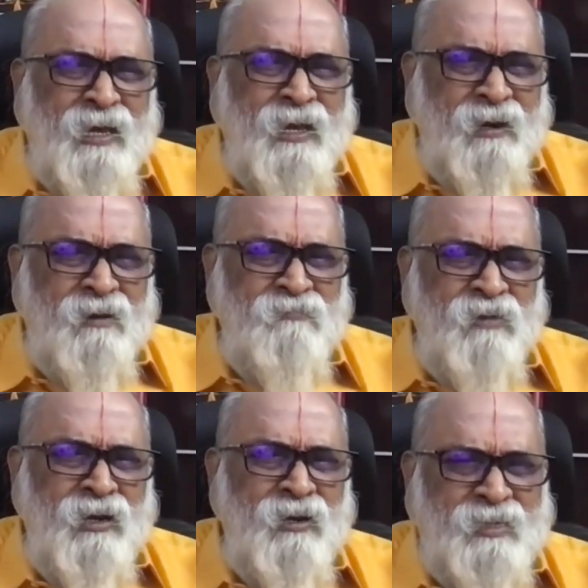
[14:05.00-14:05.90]
their
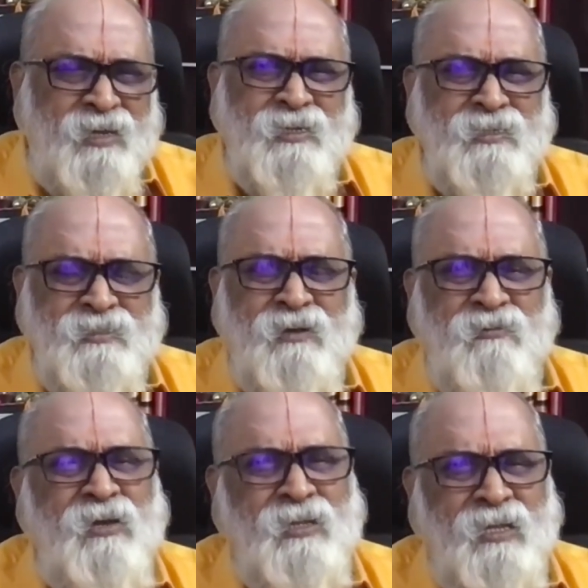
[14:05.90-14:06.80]
will. That is
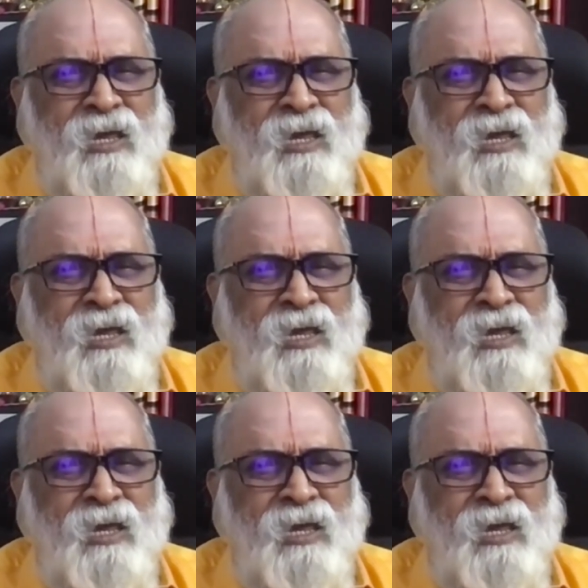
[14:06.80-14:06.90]
the way